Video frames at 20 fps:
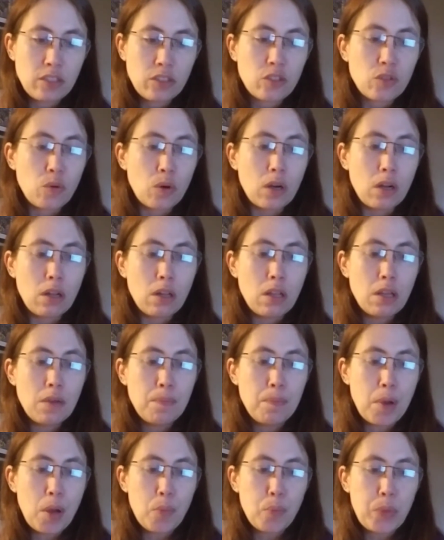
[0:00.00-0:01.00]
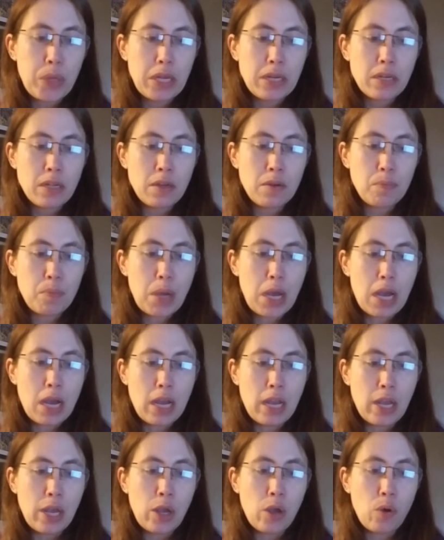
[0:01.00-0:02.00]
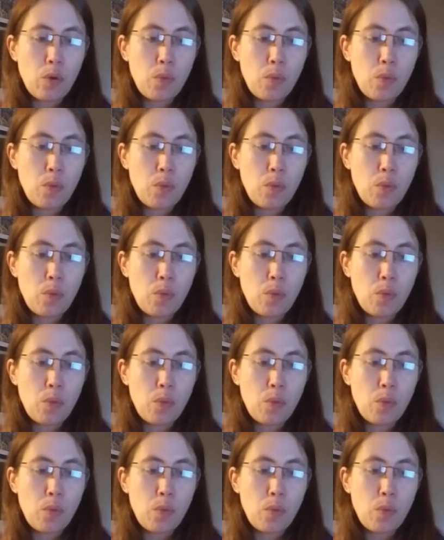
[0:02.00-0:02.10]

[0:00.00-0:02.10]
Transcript: squirrel, pumpkin pie,